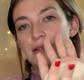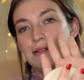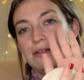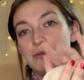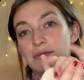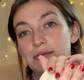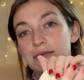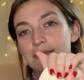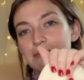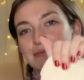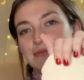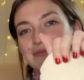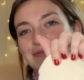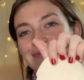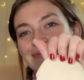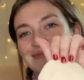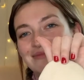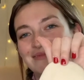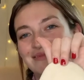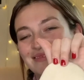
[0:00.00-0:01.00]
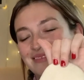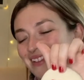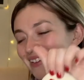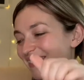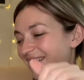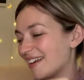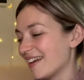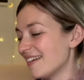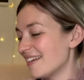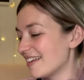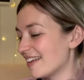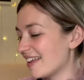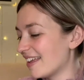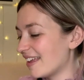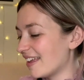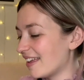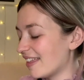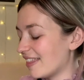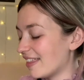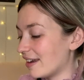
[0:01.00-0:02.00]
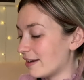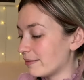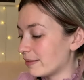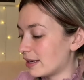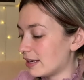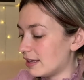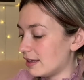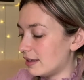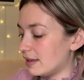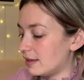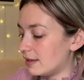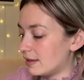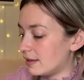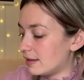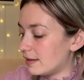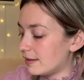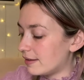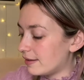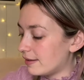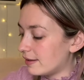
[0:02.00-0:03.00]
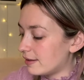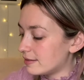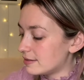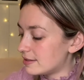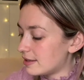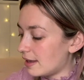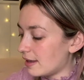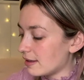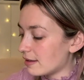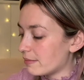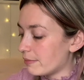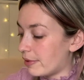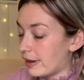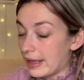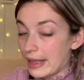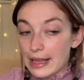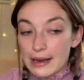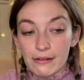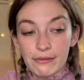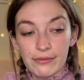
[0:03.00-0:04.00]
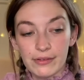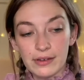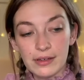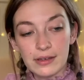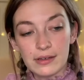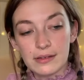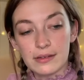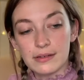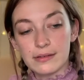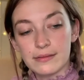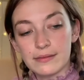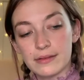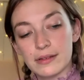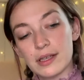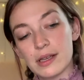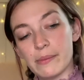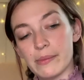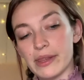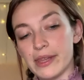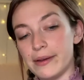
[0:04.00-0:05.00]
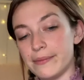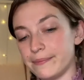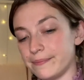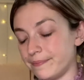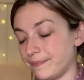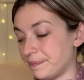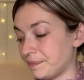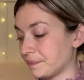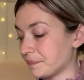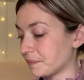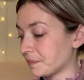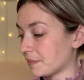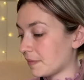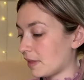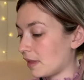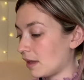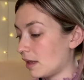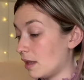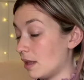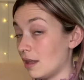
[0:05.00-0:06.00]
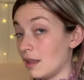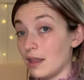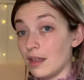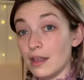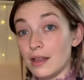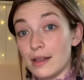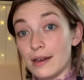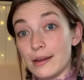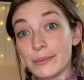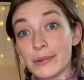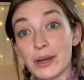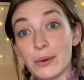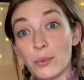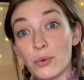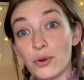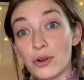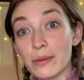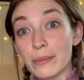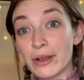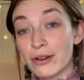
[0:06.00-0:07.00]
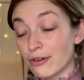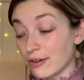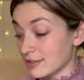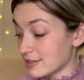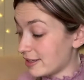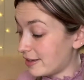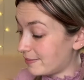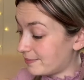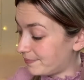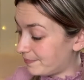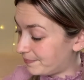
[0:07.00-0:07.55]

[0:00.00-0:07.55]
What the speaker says: Ooh, there we go. And I'm going to take my elephant, come on then, I'm going to walk him across it.